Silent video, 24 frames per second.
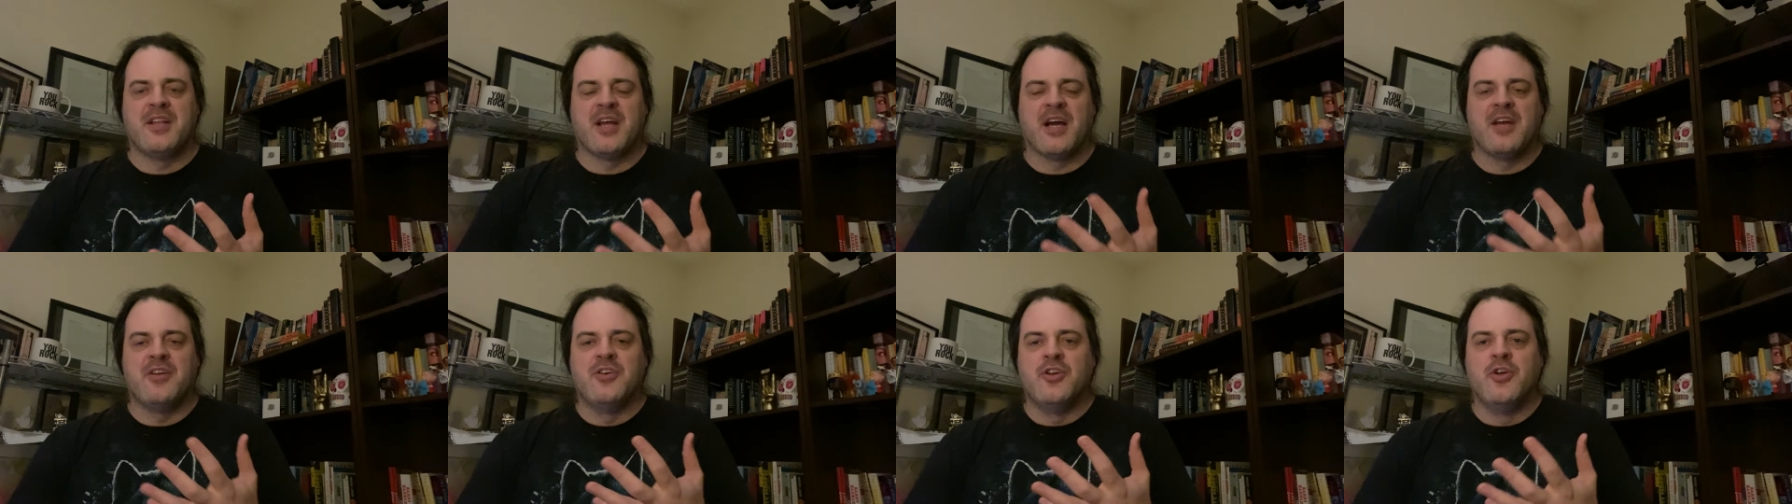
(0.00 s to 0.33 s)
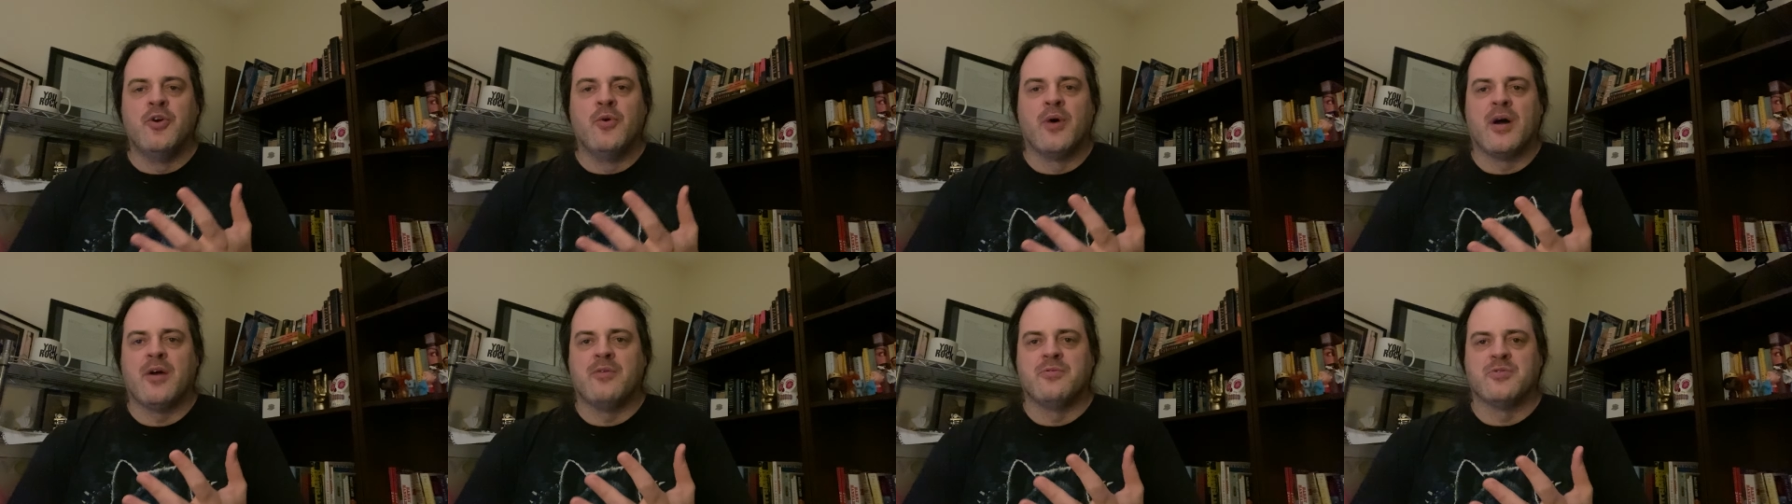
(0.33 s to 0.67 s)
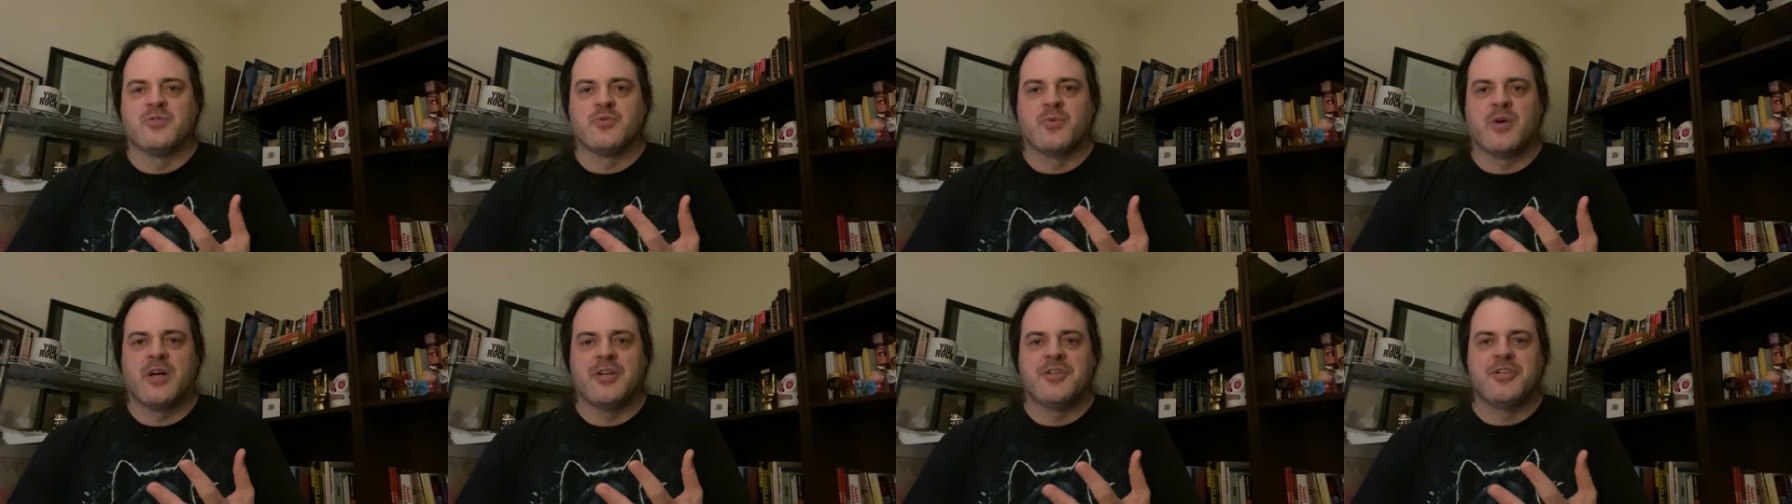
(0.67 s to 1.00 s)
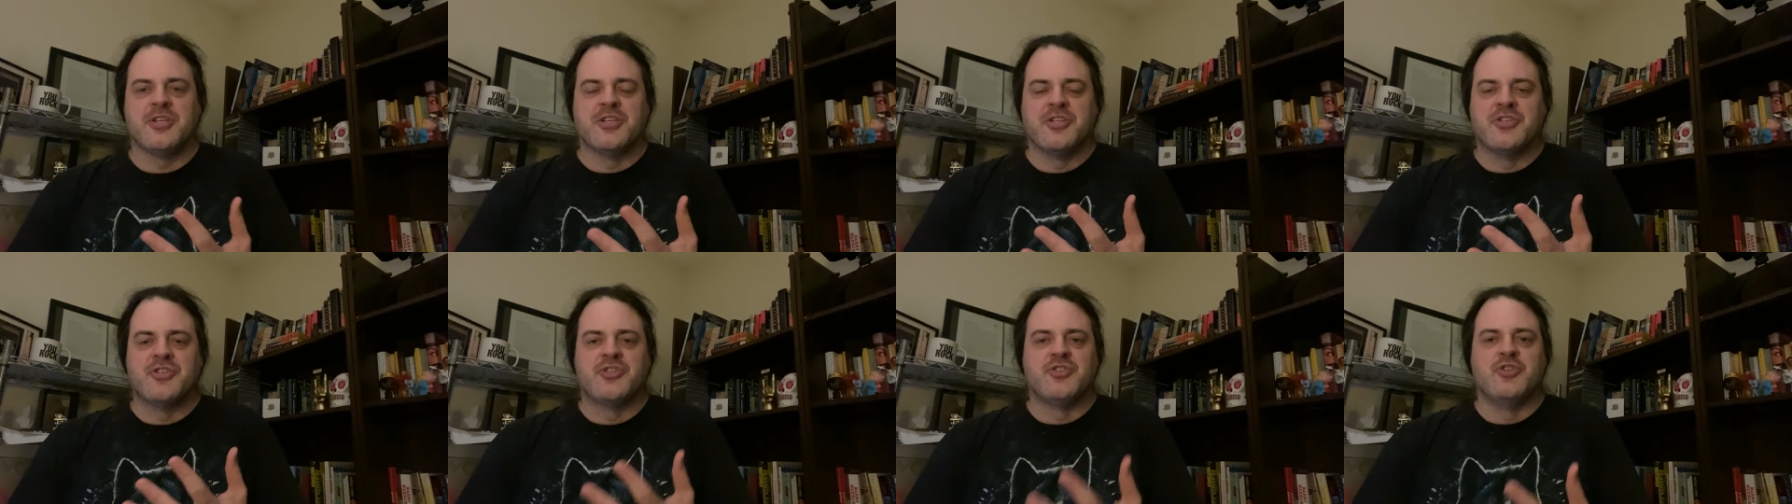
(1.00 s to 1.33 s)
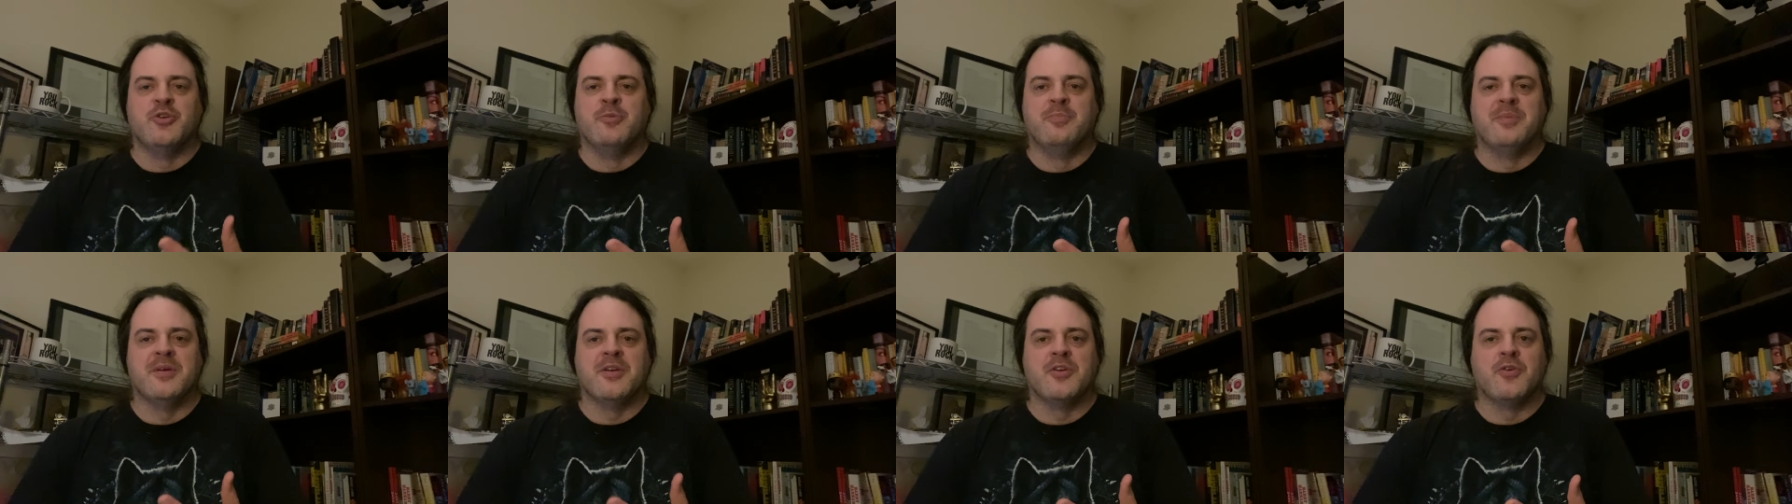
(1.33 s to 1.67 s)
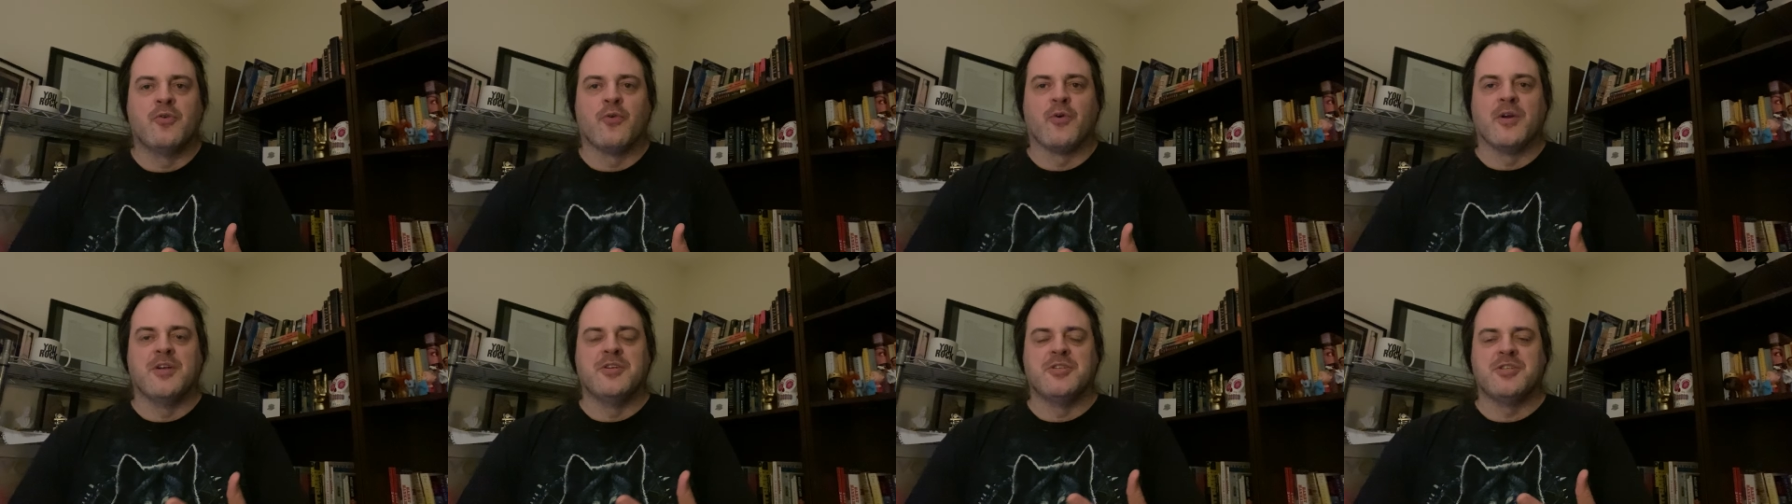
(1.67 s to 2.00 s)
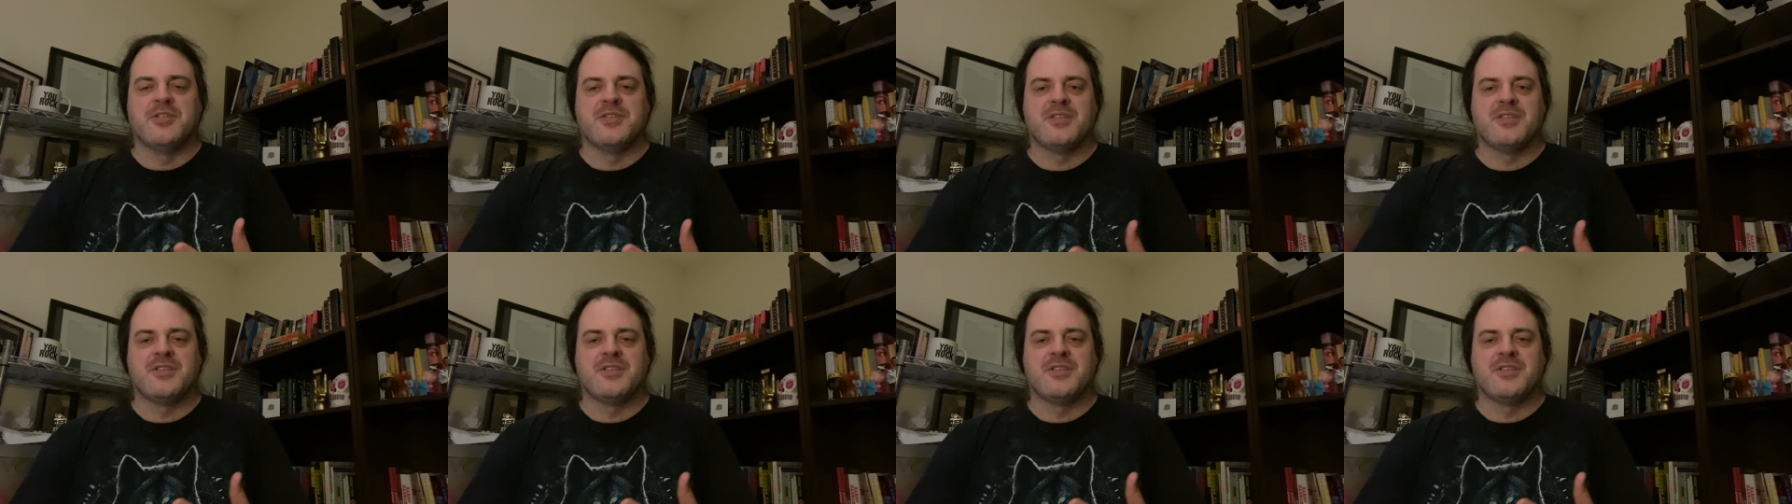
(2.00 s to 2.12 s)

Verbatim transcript: I knew i was watching stupid cringy